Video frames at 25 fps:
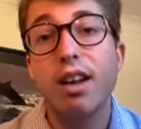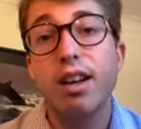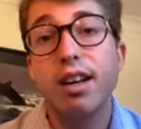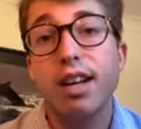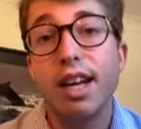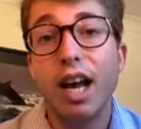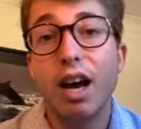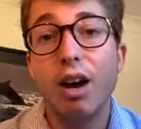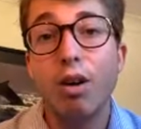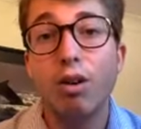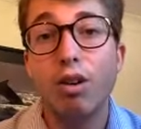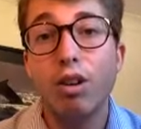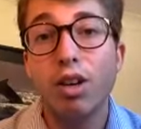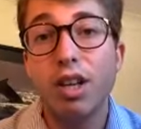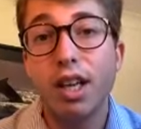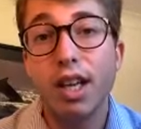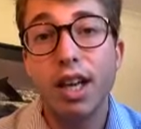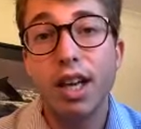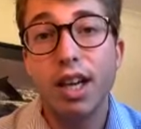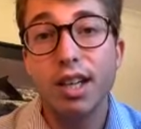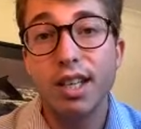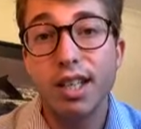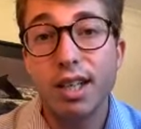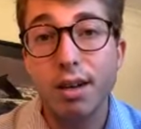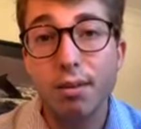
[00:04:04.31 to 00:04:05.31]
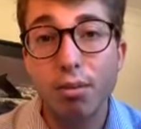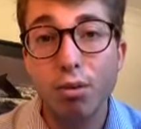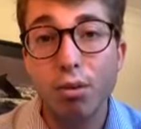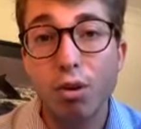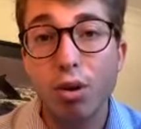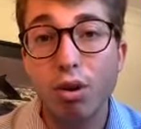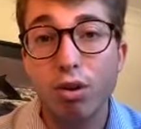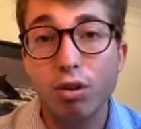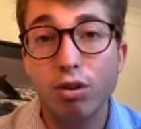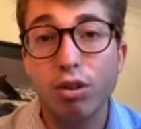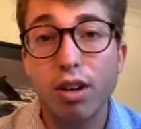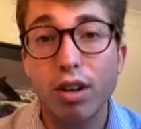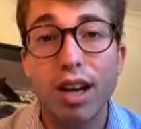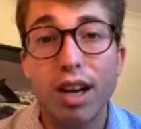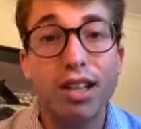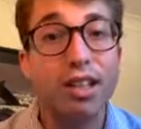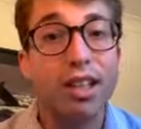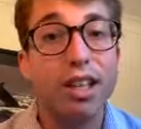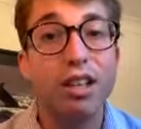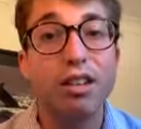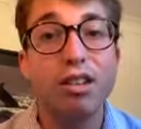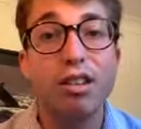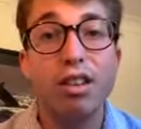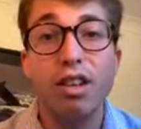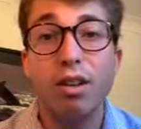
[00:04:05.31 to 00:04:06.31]
Now, looking at a simple contract,
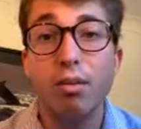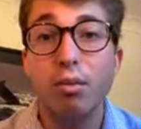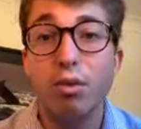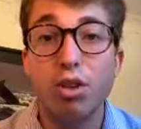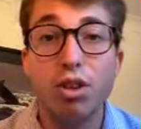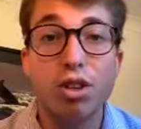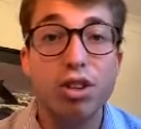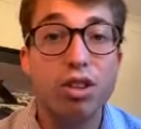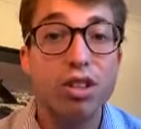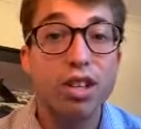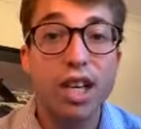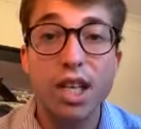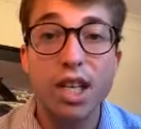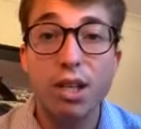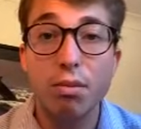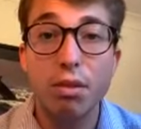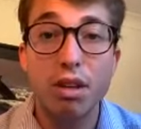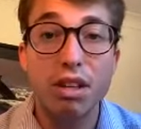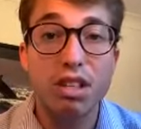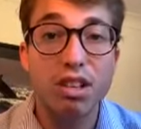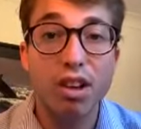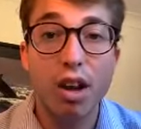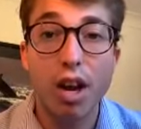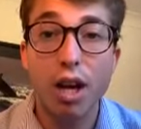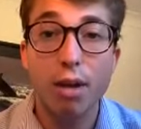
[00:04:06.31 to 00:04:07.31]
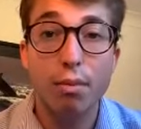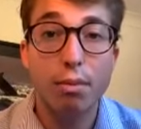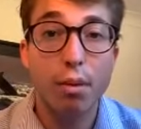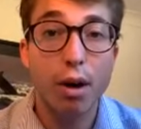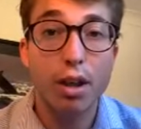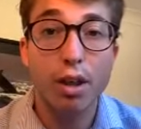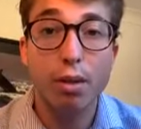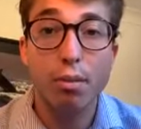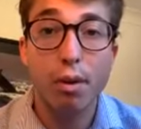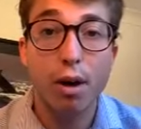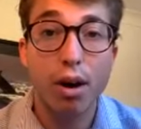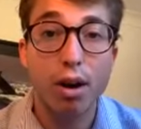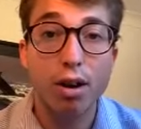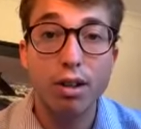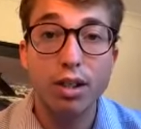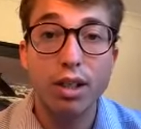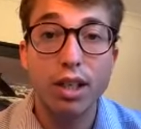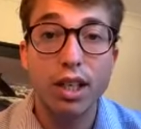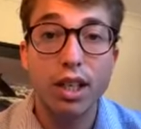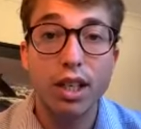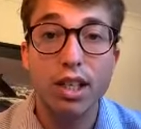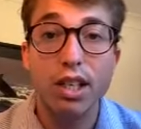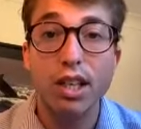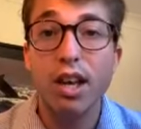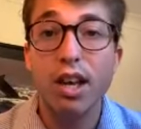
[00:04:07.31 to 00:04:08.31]
it would just need to be signed by the
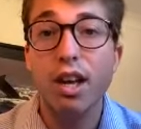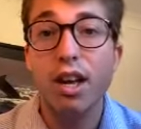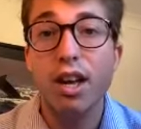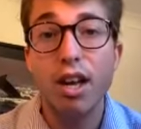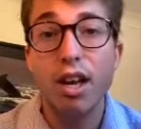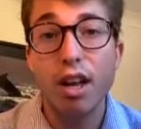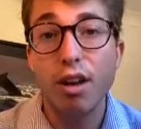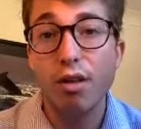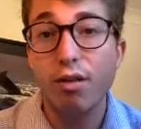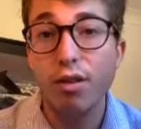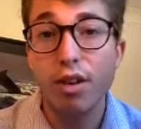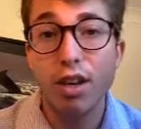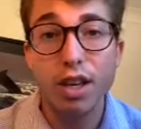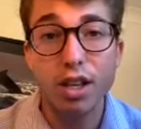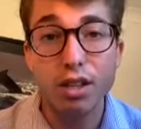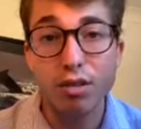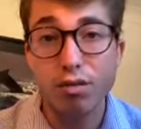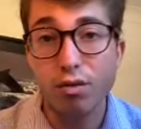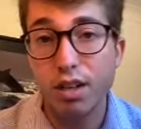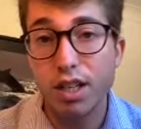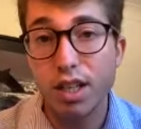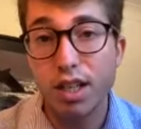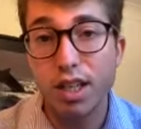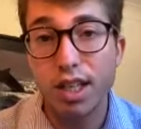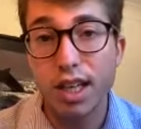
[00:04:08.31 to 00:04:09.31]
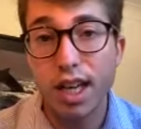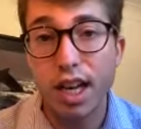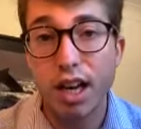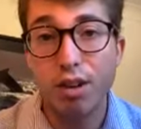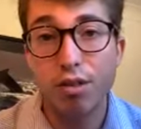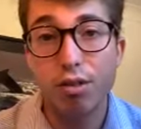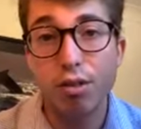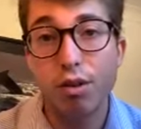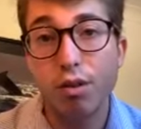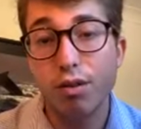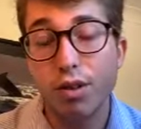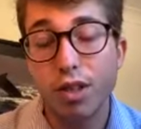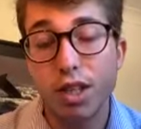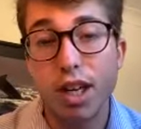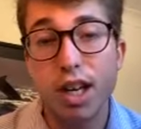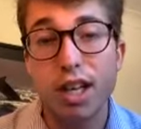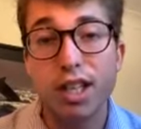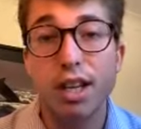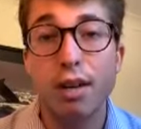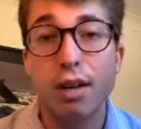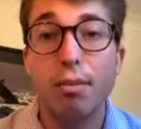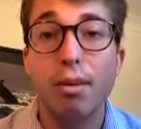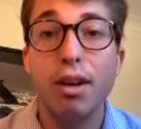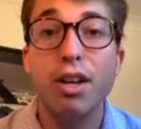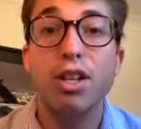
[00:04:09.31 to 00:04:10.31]
parties if it is written down. Obviously,
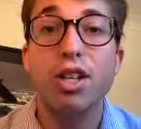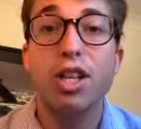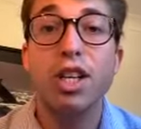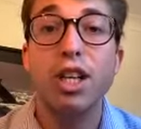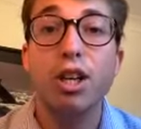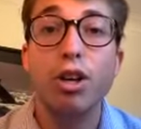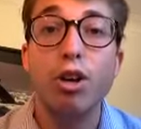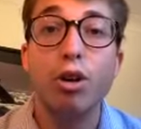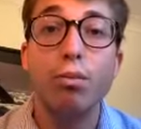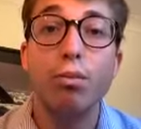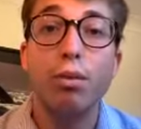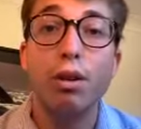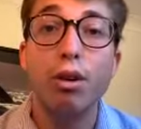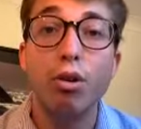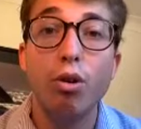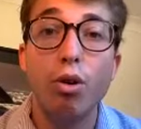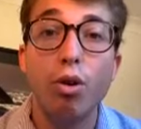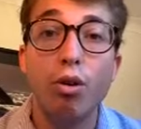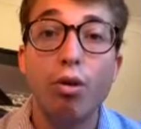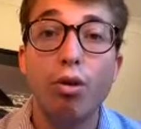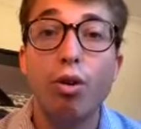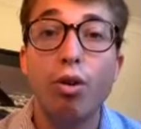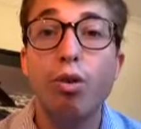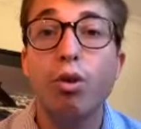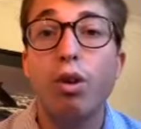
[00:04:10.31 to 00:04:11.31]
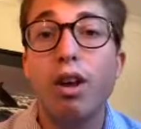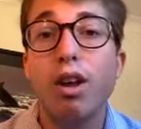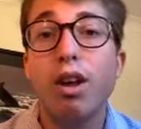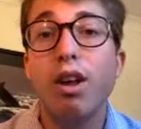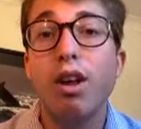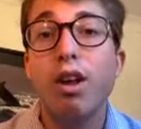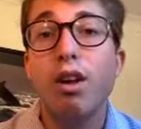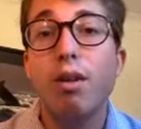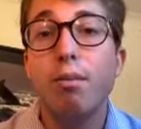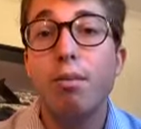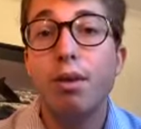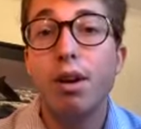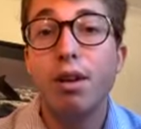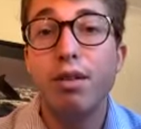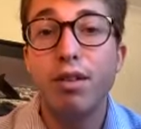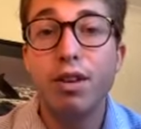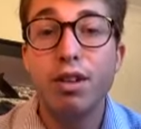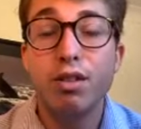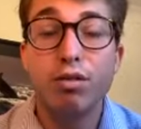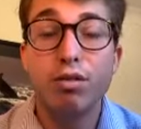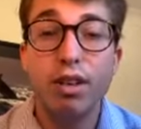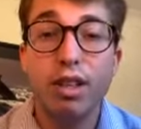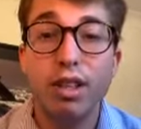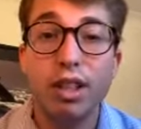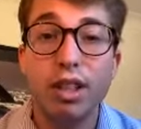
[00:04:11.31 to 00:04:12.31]
as I mentioned, it could be oral, but if
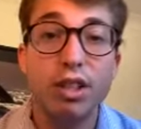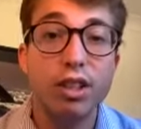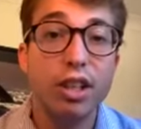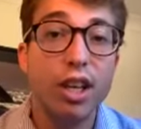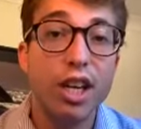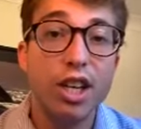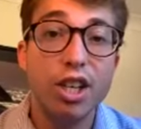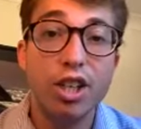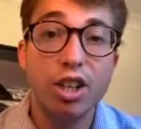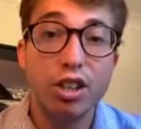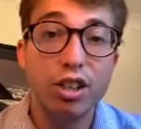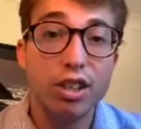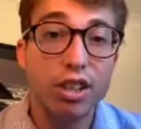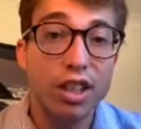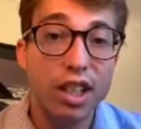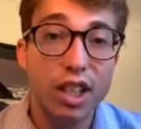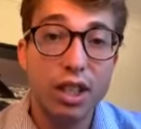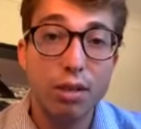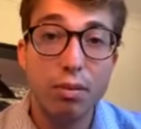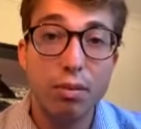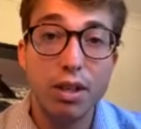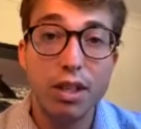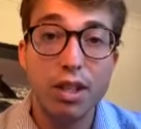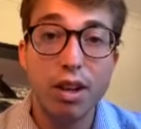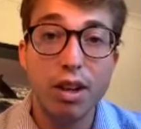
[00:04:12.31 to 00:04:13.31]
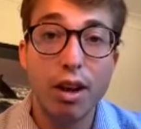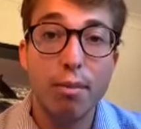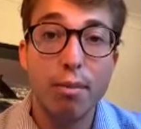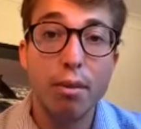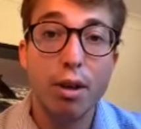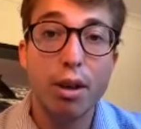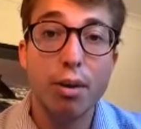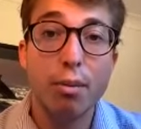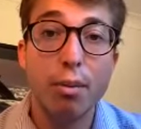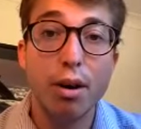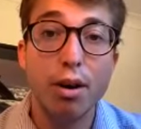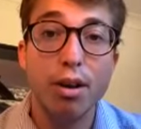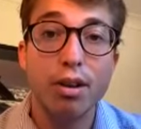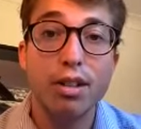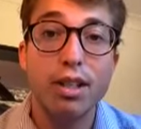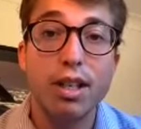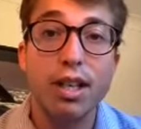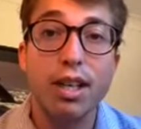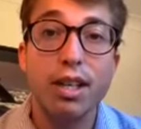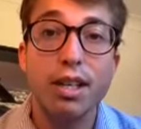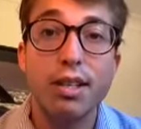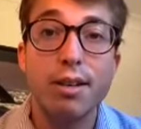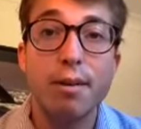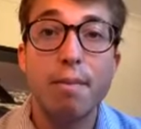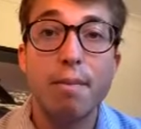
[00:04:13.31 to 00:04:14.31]
it's written, then it just needs to be signed by the
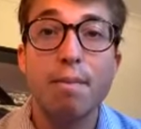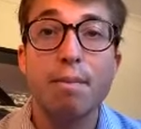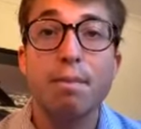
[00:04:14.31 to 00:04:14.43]
parties.